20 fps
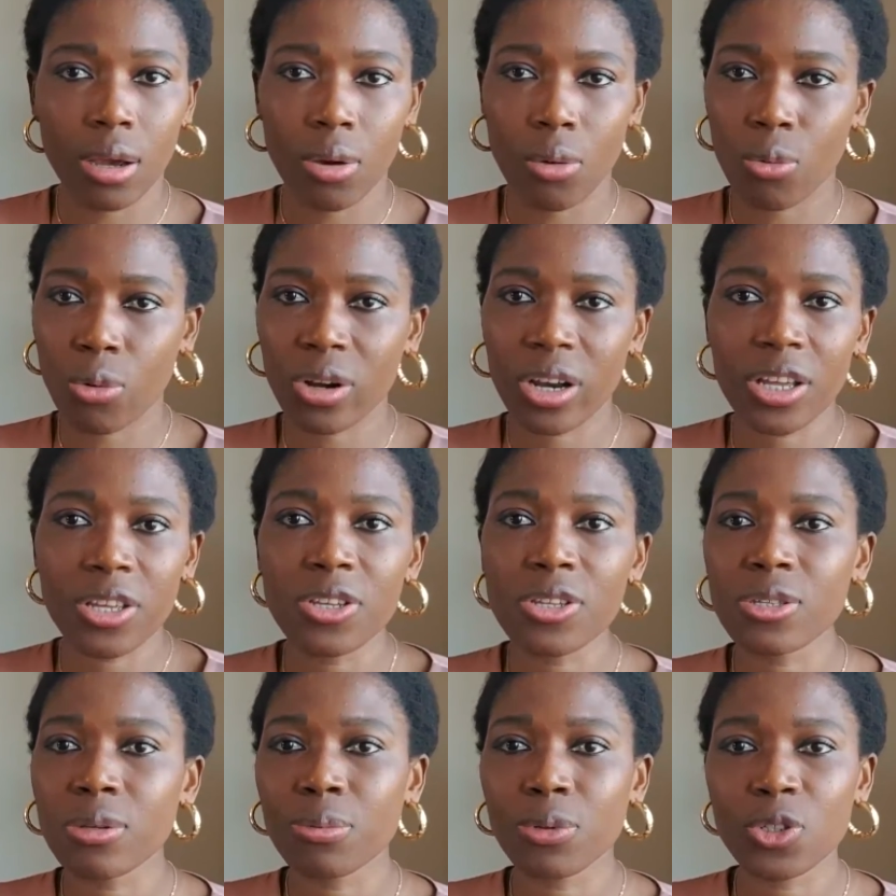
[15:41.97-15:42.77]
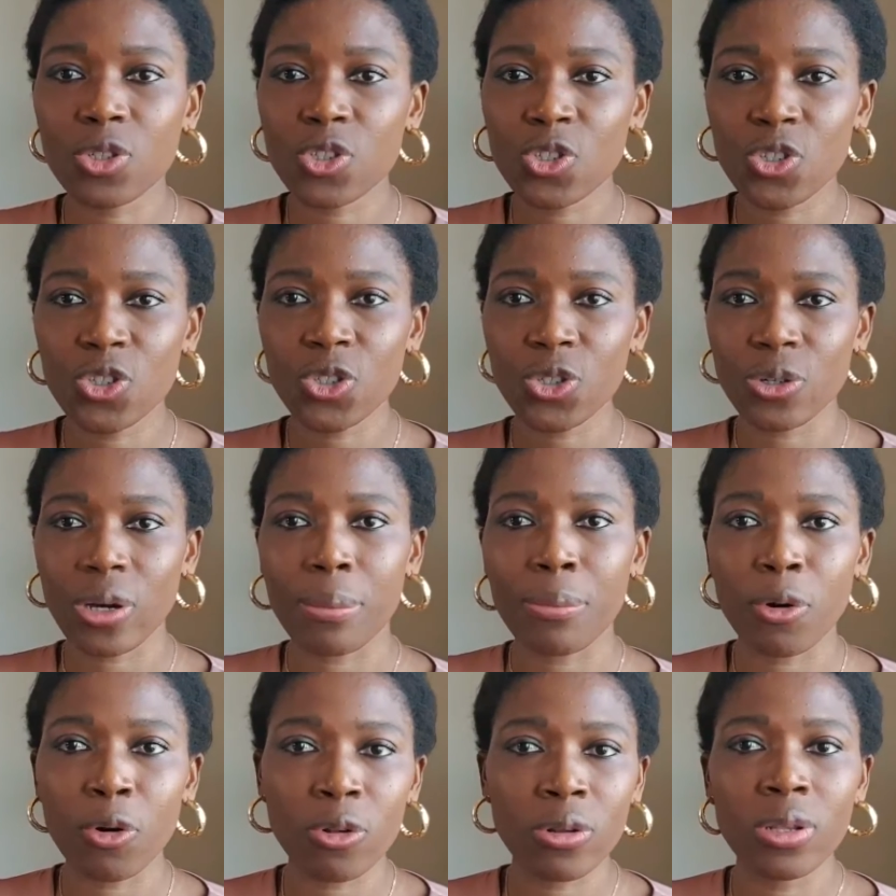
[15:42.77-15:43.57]
what are you supposed to do?
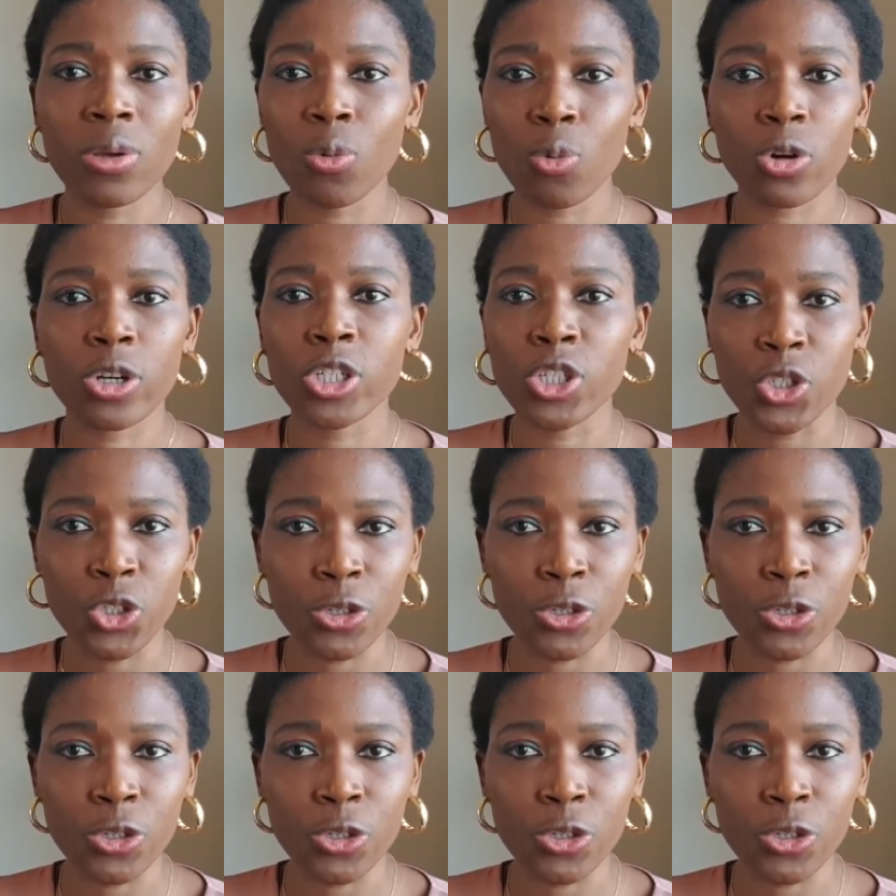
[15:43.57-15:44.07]
I'm only one